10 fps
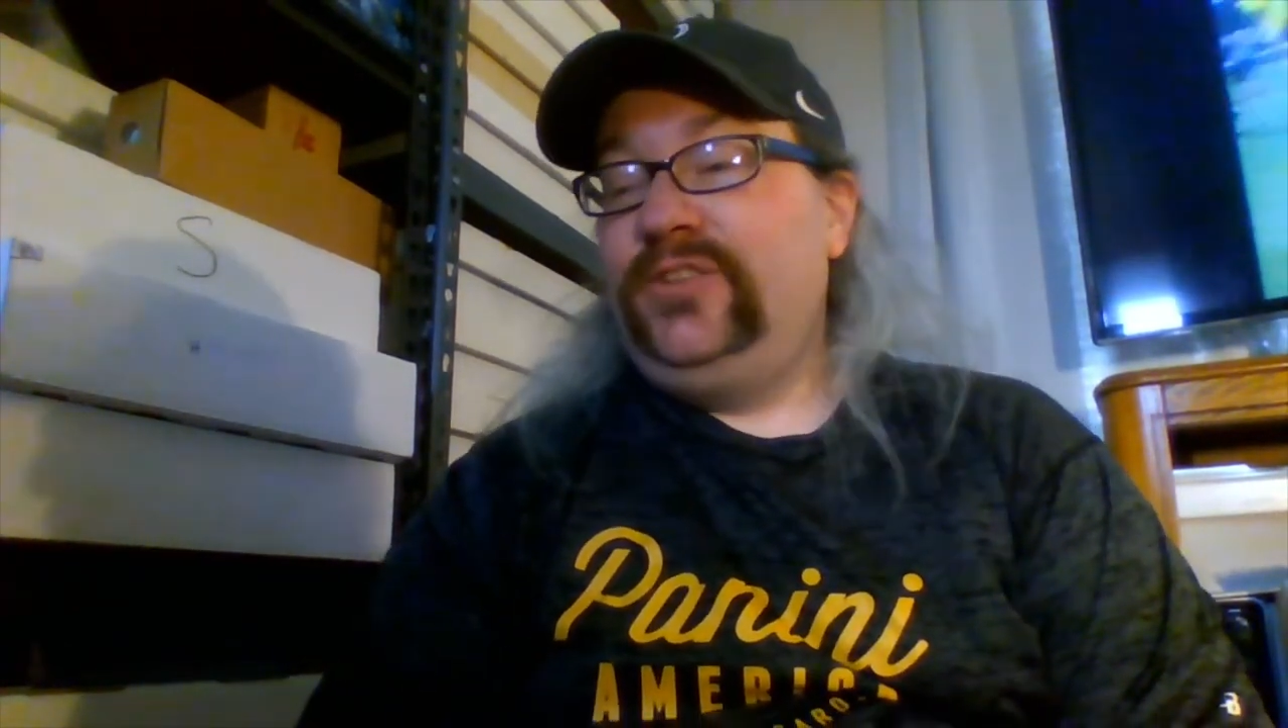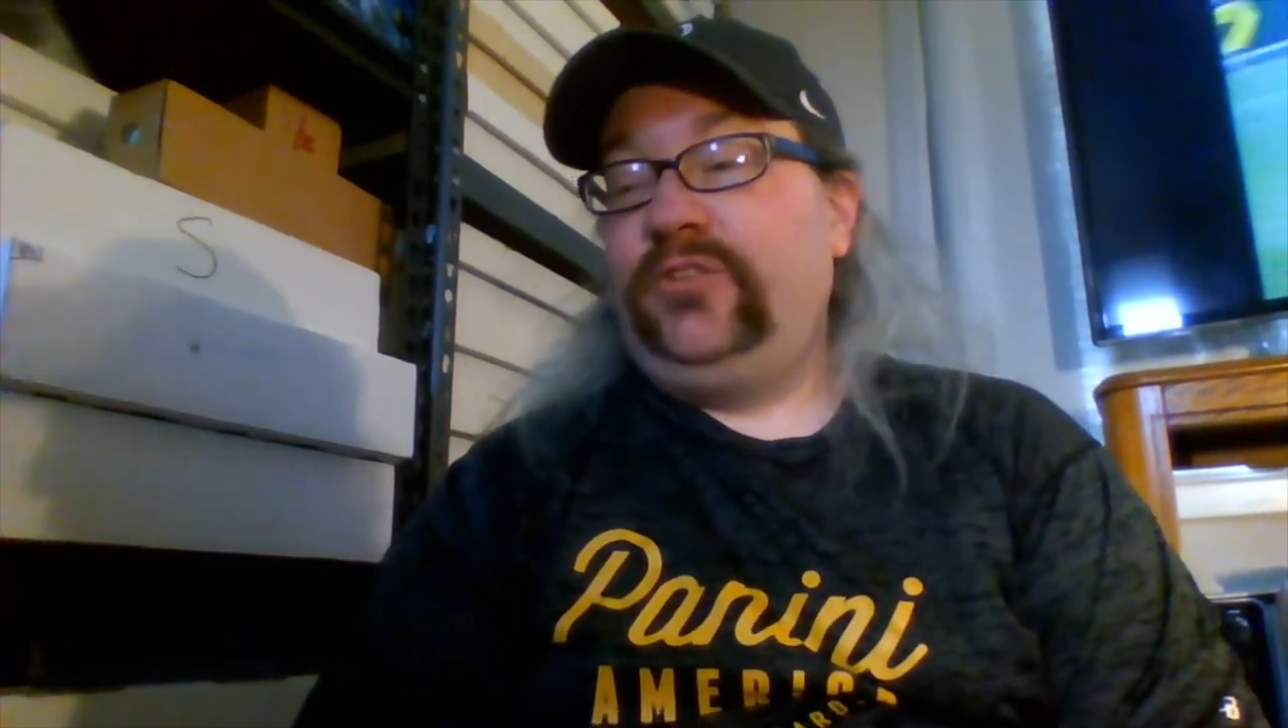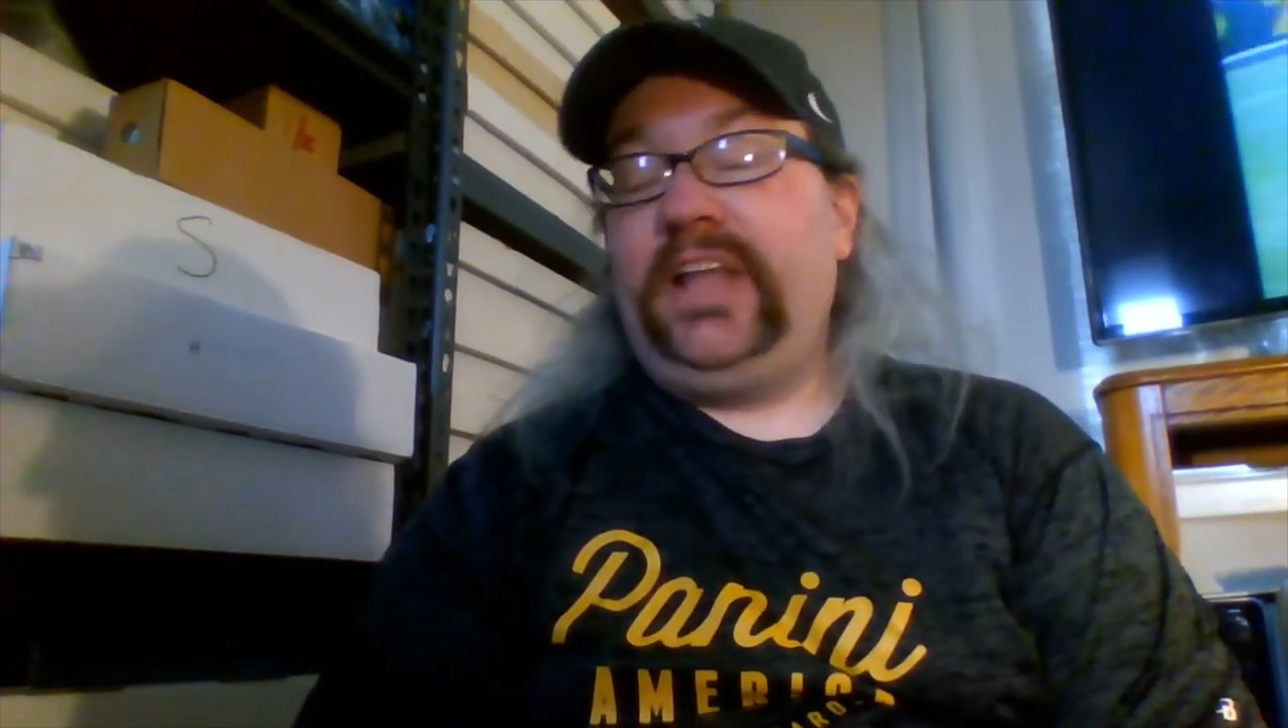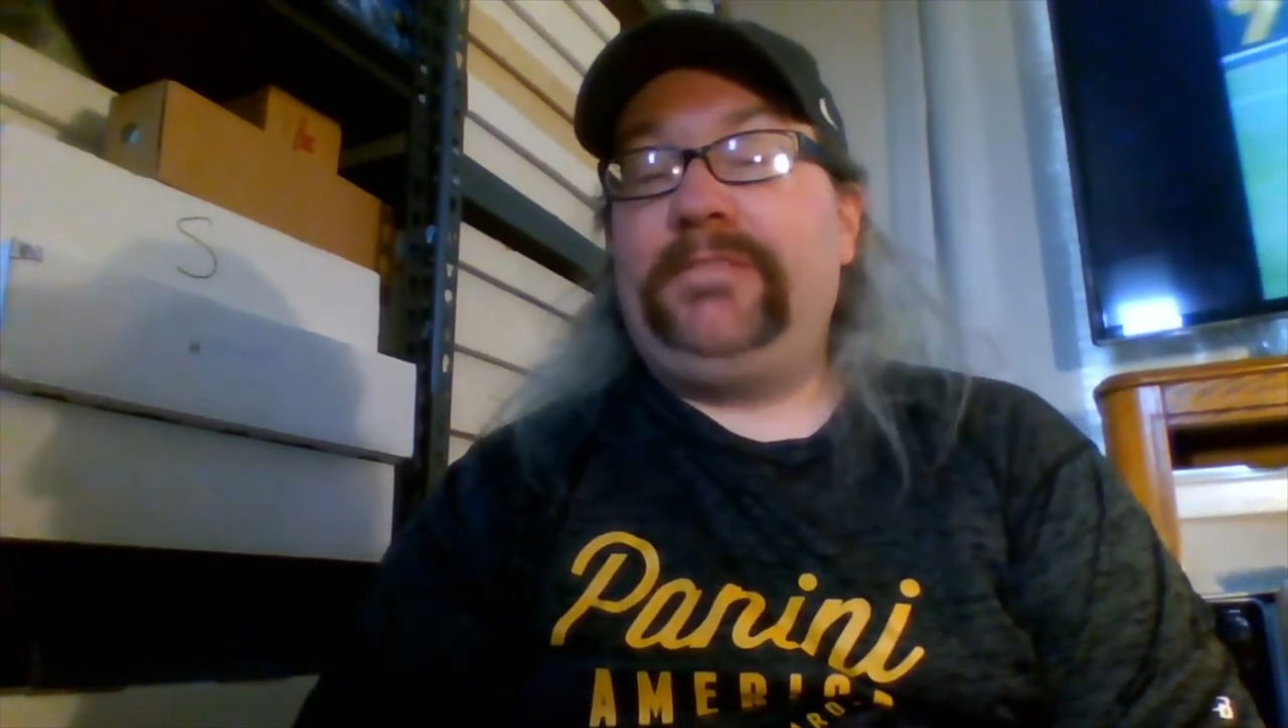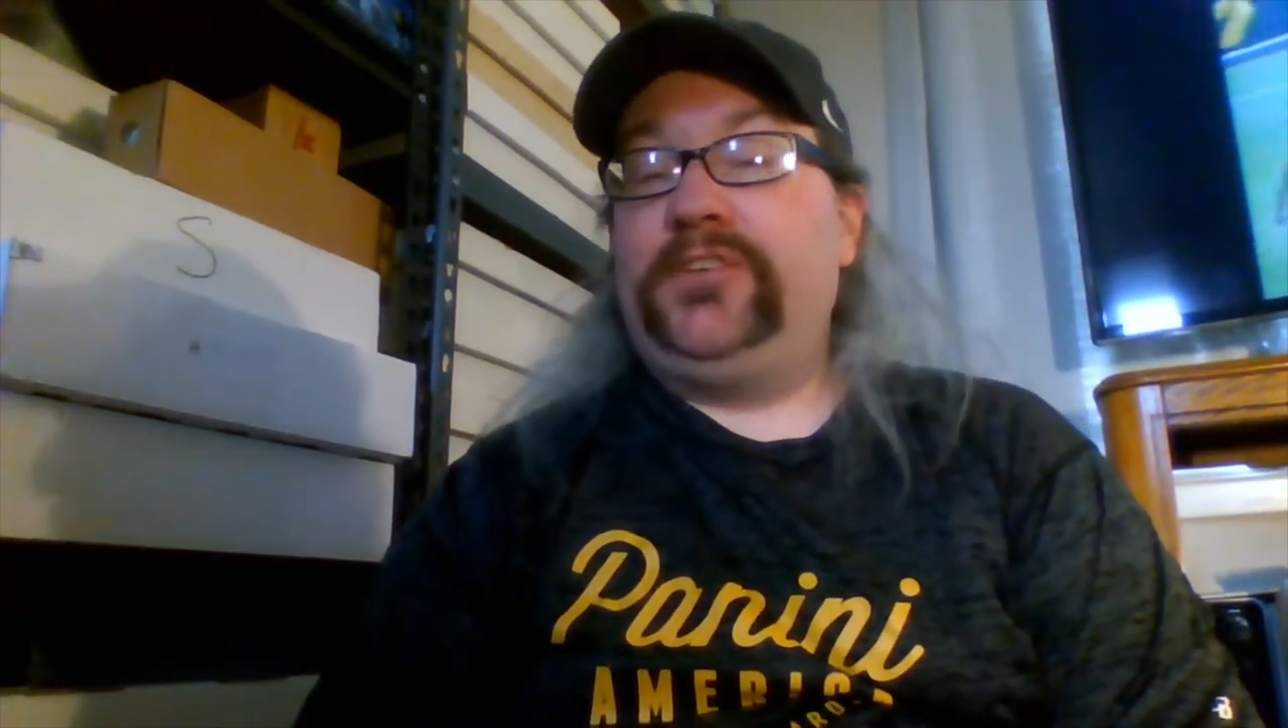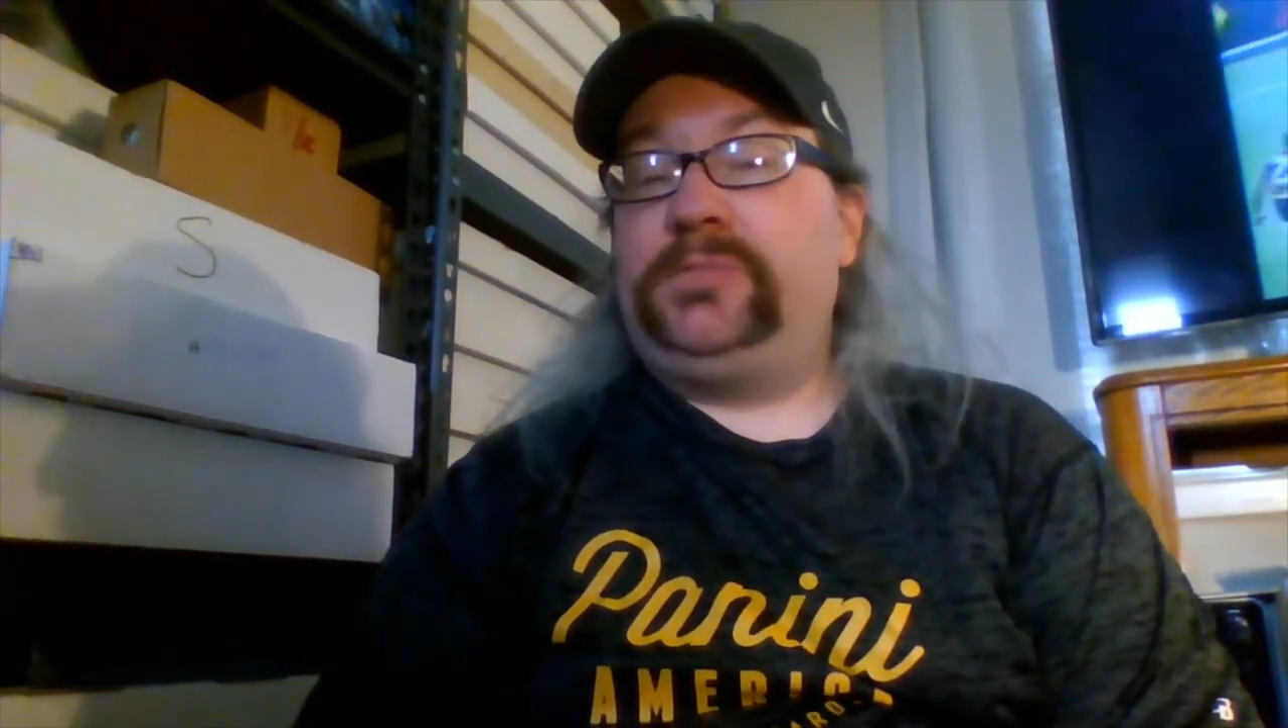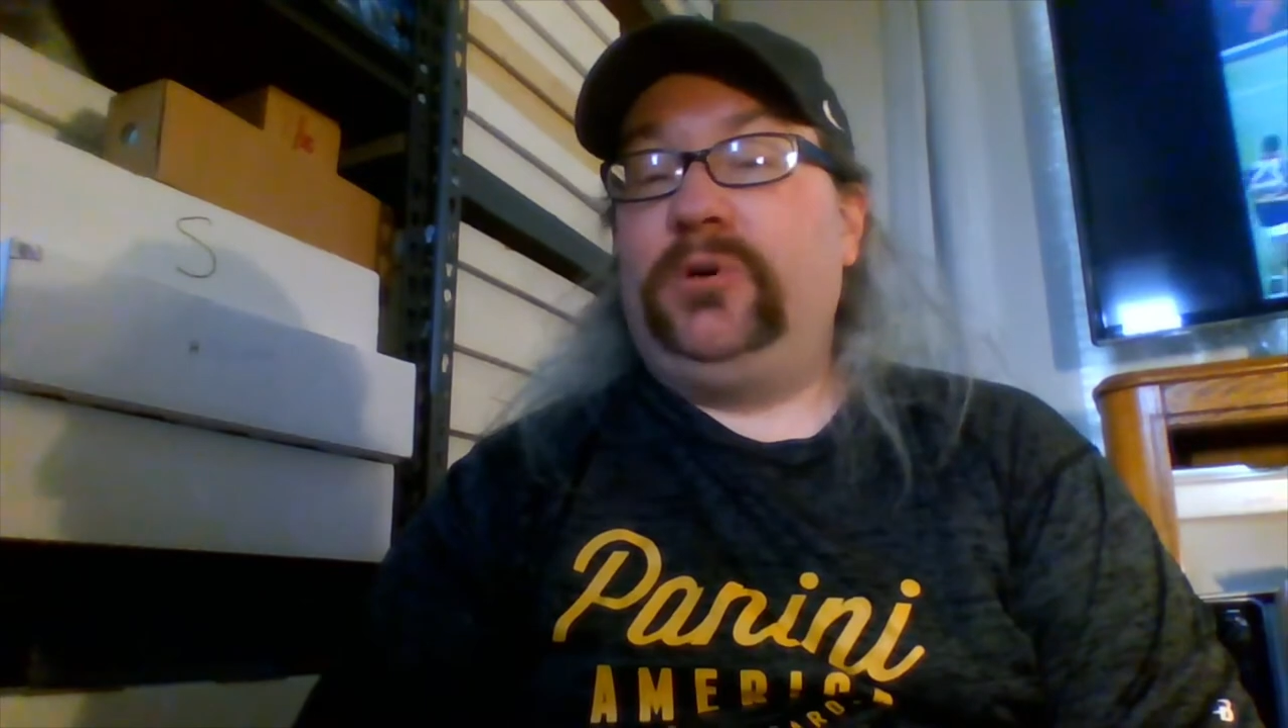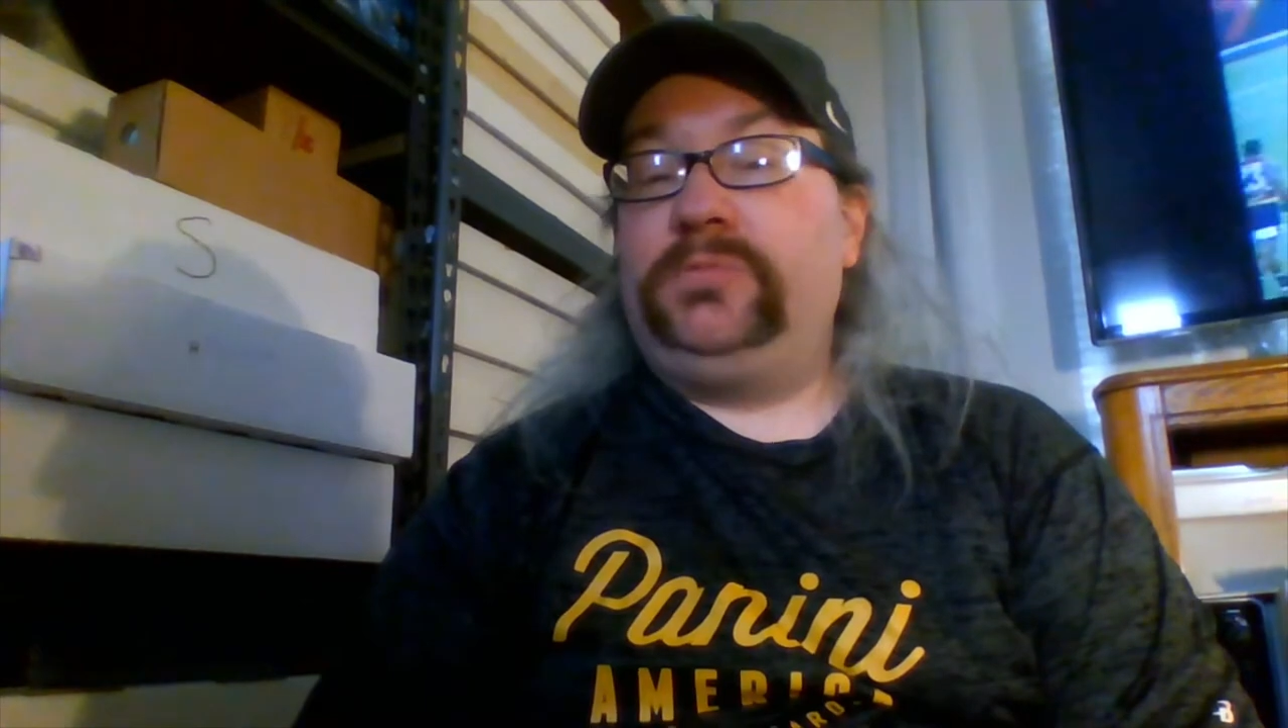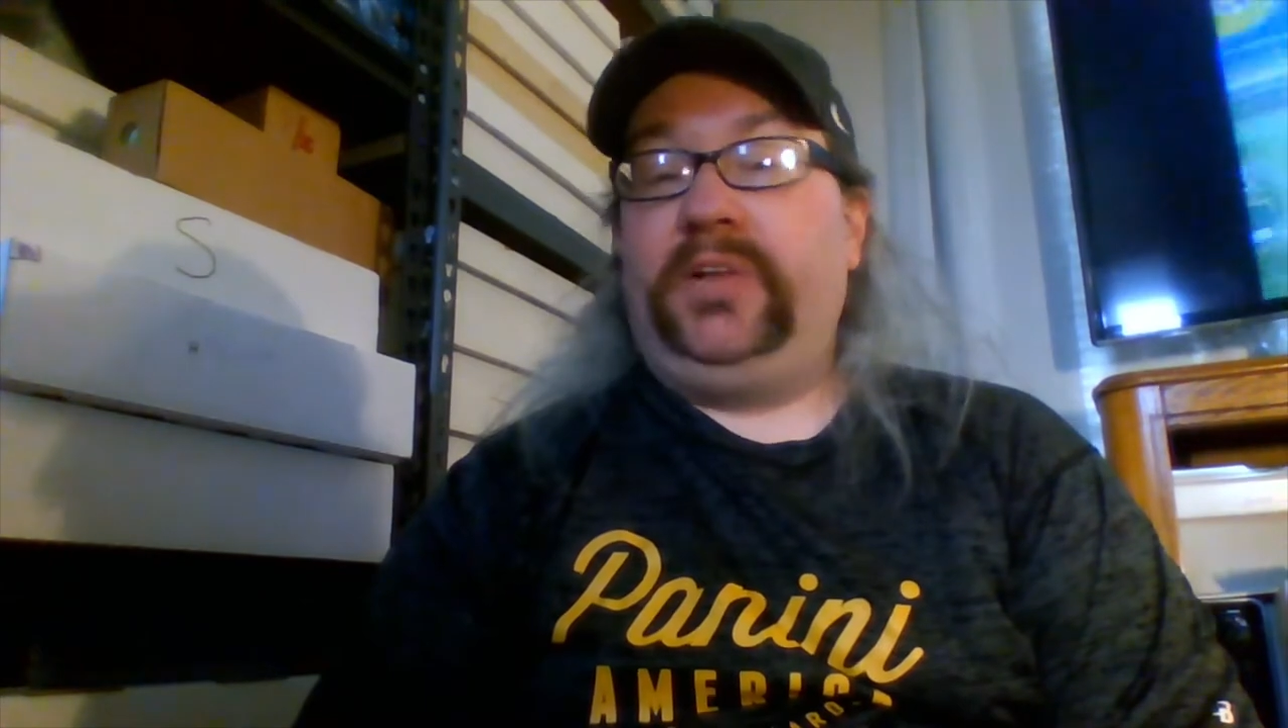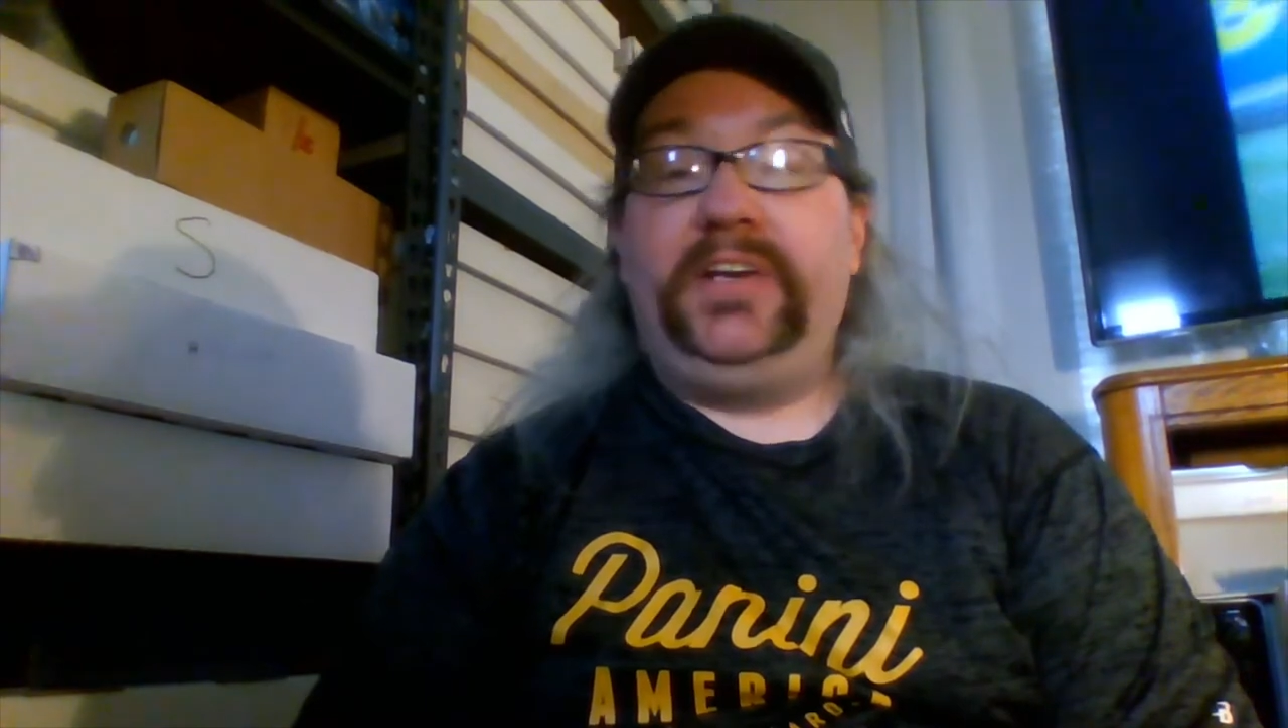don't really have disposable